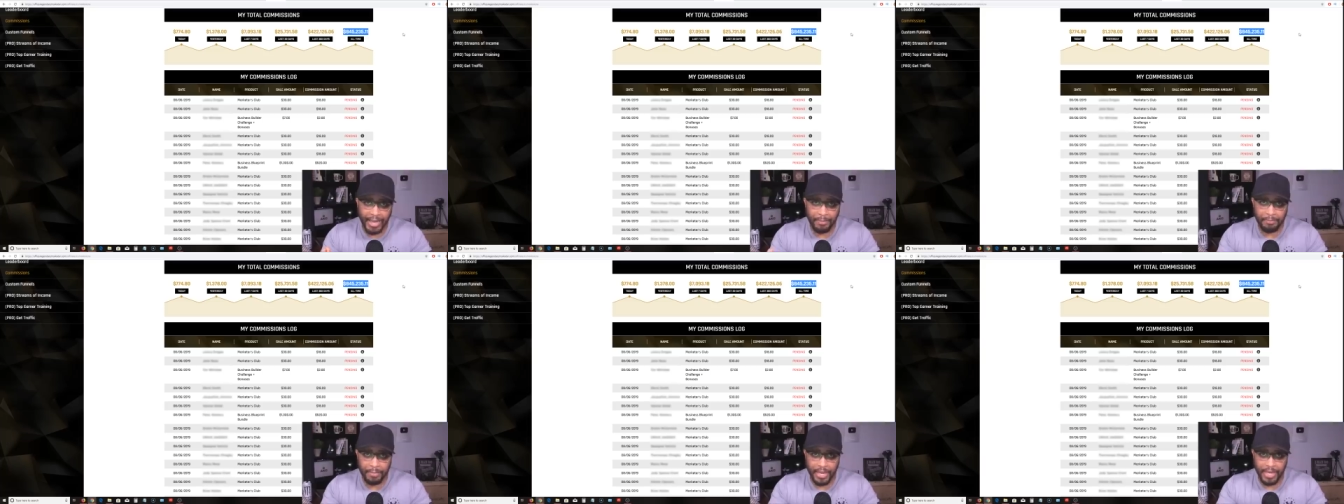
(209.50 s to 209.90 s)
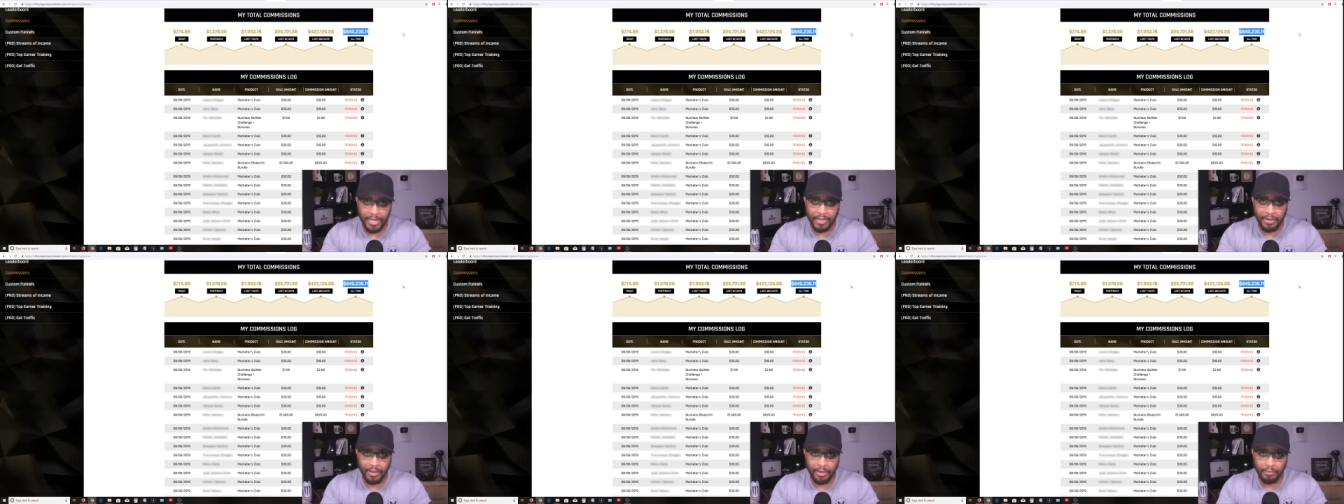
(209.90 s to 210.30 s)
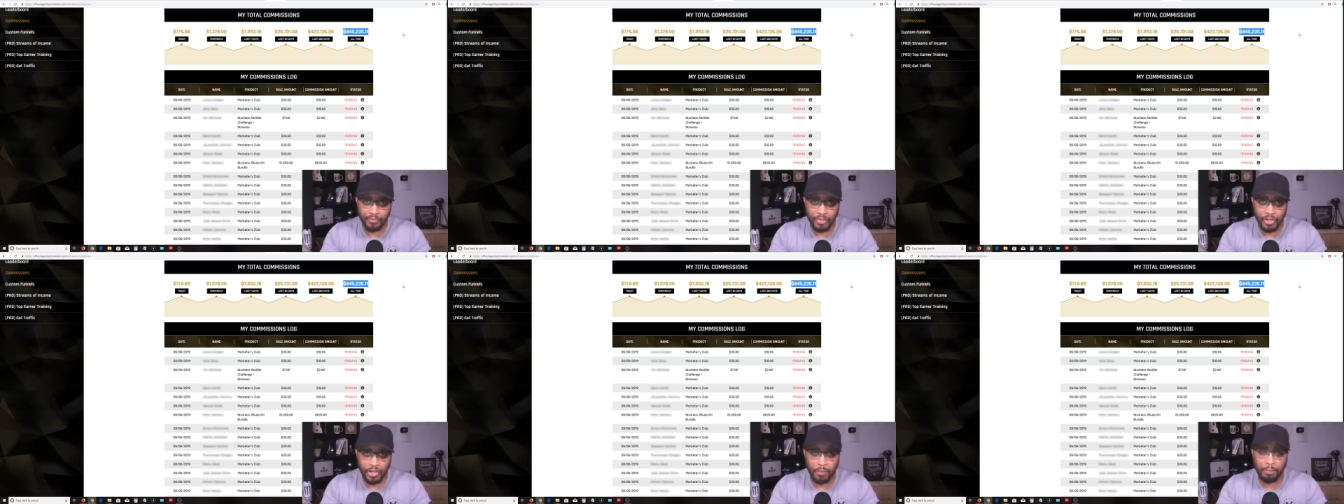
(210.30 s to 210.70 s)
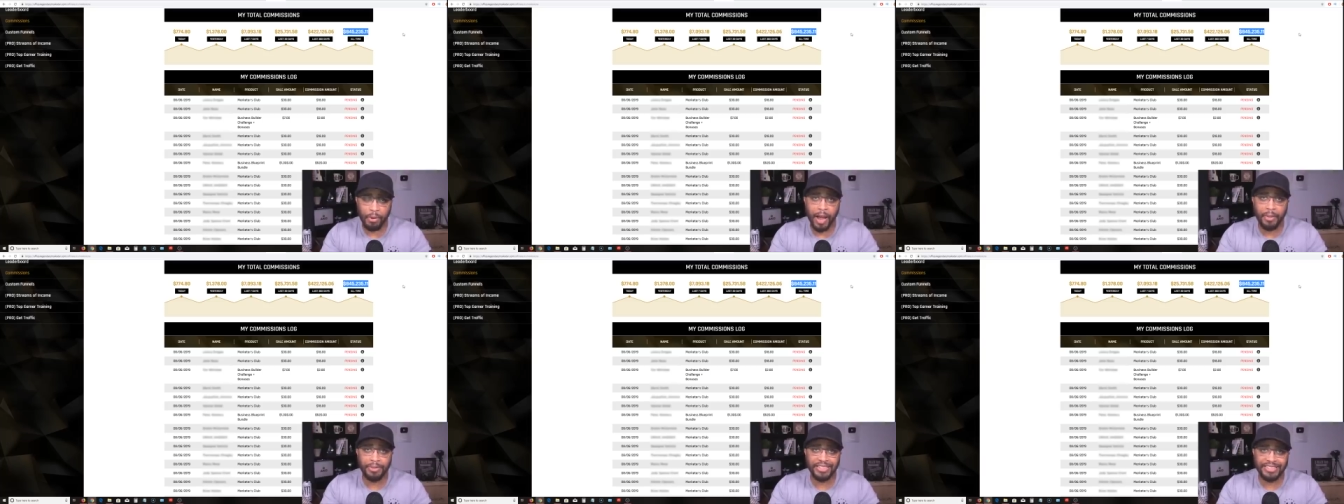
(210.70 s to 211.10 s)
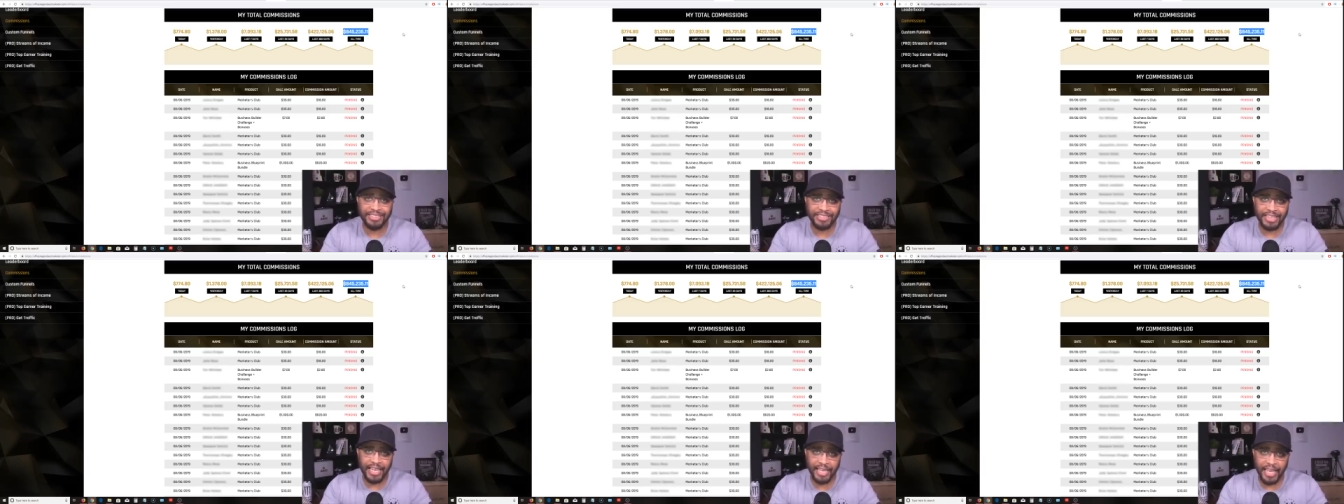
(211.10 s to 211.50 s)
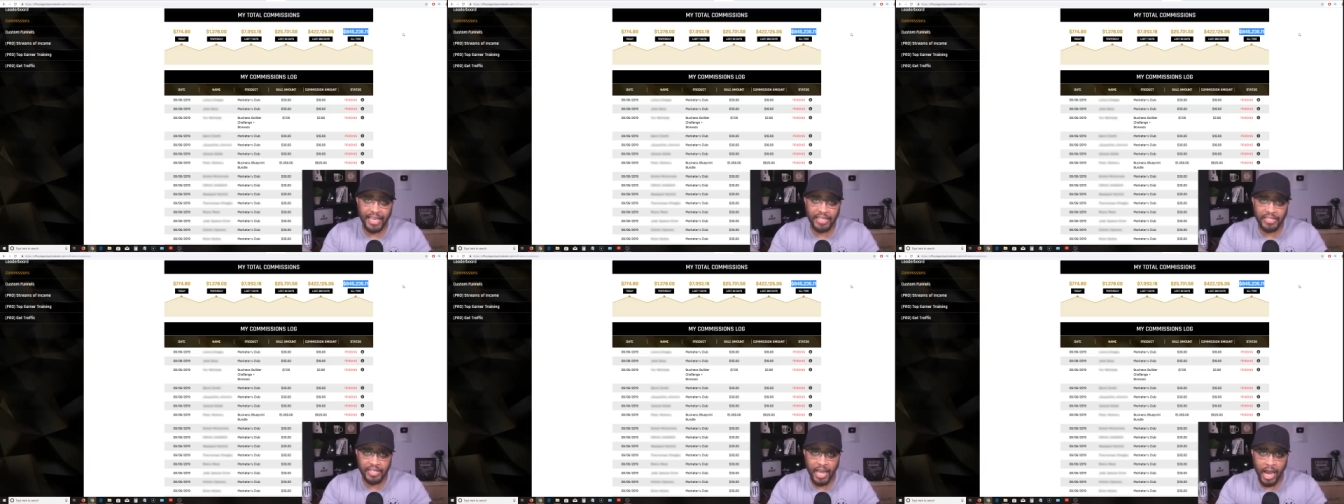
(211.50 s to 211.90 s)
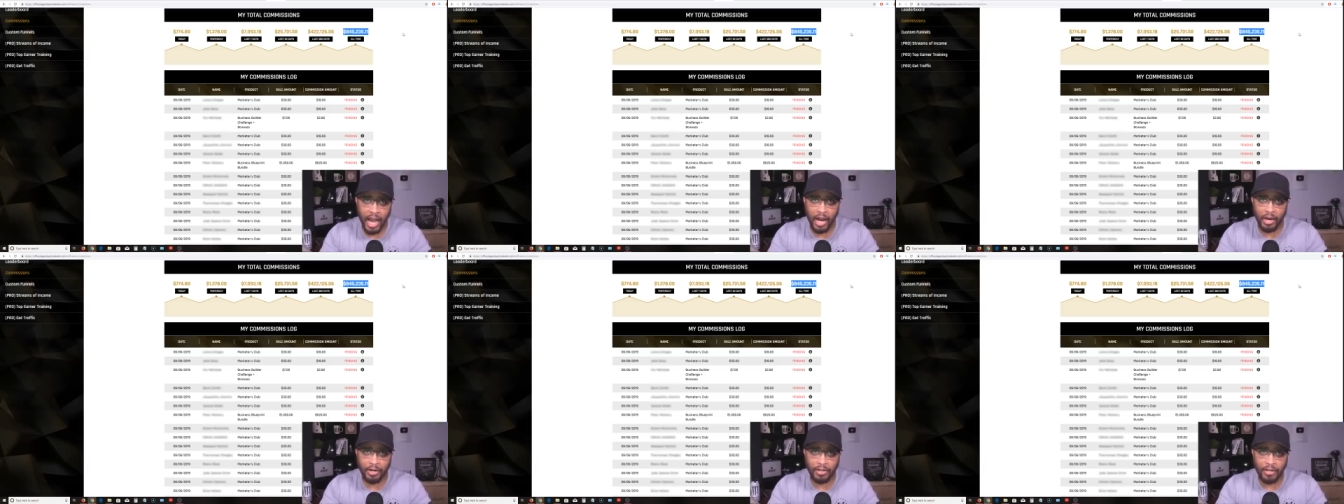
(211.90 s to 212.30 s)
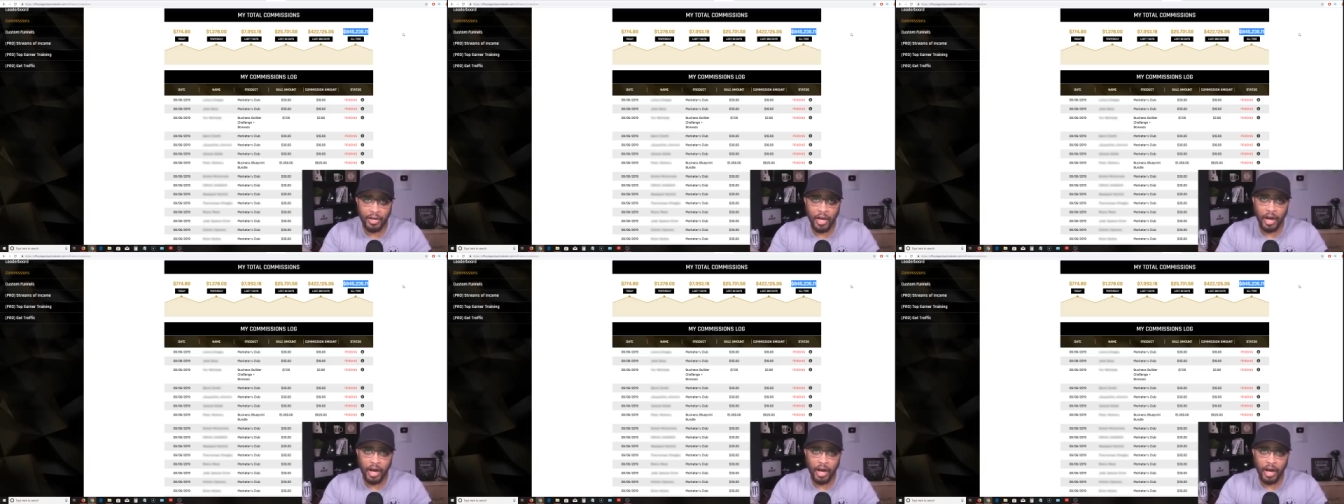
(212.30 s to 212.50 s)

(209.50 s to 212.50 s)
me, you're probably sick and tired